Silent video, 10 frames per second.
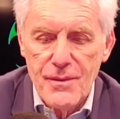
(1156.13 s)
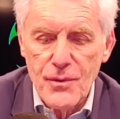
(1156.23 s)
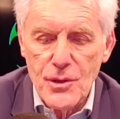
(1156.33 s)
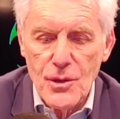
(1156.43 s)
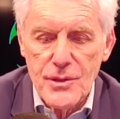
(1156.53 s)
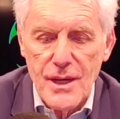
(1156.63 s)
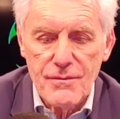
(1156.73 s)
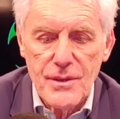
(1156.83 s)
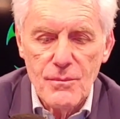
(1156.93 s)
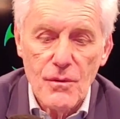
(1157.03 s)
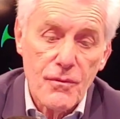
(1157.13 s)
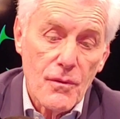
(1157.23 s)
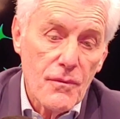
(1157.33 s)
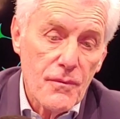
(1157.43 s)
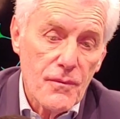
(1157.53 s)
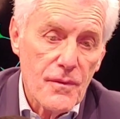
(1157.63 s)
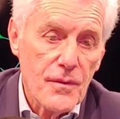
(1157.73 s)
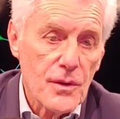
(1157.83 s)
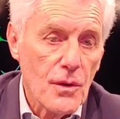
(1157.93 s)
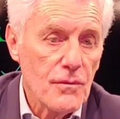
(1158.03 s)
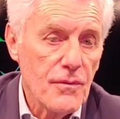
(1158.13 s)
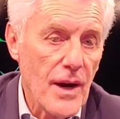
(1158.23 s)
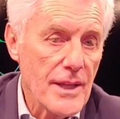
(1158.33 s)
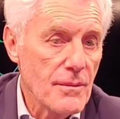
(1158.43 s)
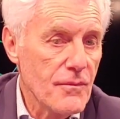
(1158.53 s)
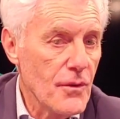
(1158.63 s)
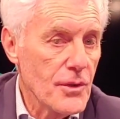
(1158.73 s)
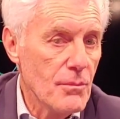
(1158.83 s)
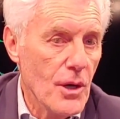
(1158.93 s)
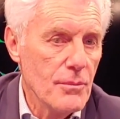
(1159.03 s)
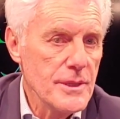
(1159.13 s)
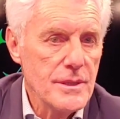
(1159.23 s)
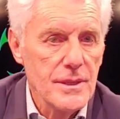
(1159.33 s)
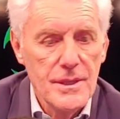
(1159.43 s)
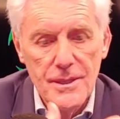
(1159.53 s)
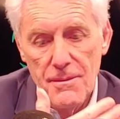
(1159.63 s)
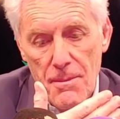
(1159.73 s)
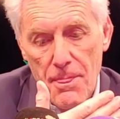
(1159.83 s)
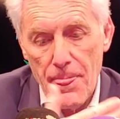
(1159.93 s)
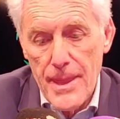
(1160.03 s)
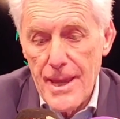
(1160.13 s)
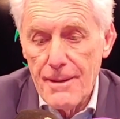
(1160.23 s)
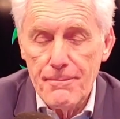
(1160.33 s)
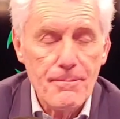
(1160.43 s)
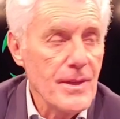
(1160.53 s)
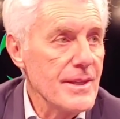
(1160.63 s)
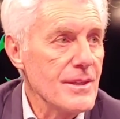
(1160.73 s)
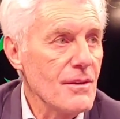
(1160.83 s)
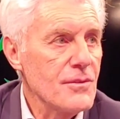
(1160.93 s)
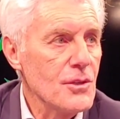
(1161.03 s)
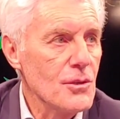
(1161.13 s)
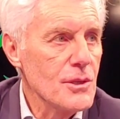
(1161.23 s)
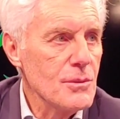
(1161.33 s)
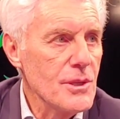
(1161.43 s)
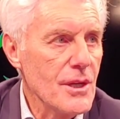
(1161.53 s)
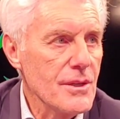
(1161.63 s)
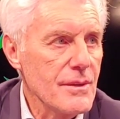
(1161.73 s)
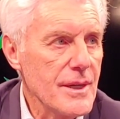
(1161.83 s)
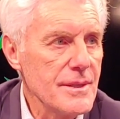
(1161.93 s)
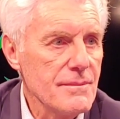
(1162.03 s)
if you don't have them or if you don't find them for the moment, yeah, and you have to do it with other